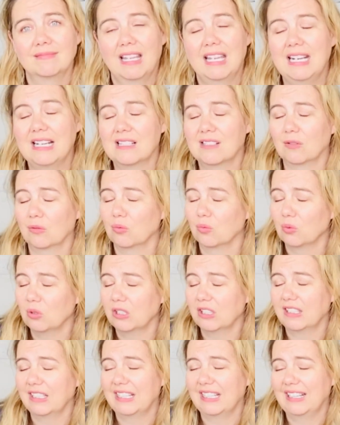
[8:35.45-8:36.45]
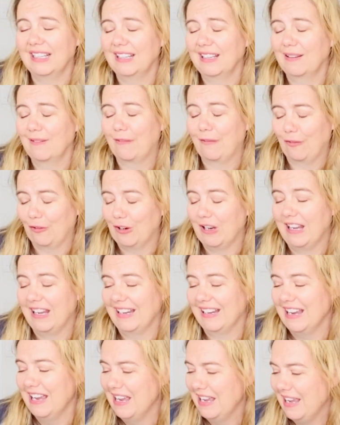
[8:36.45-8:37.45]
It is a really
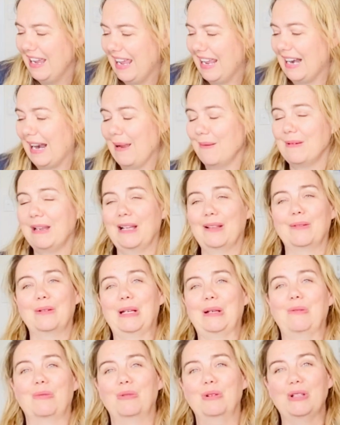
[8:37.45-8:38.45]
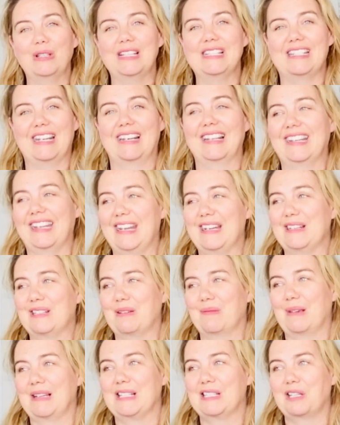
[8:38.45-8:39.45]
freeing. And I'm not like really dedicated
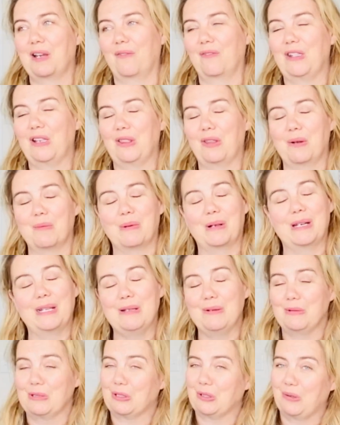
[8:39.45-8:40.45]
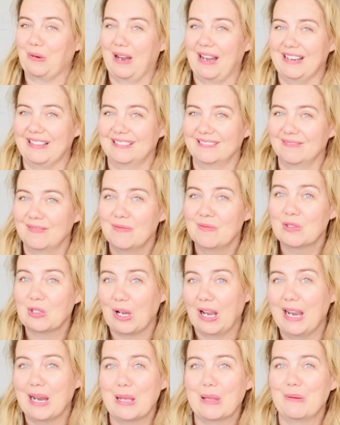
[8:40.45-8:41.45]
to my stuff either, but it was great. So
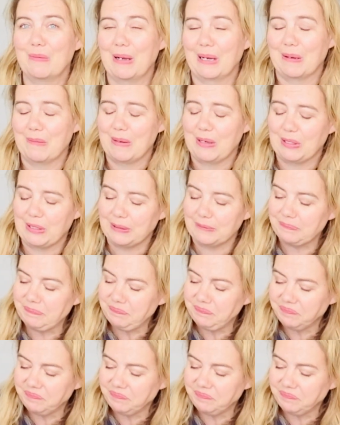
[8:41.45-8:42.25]
I highly recommend it.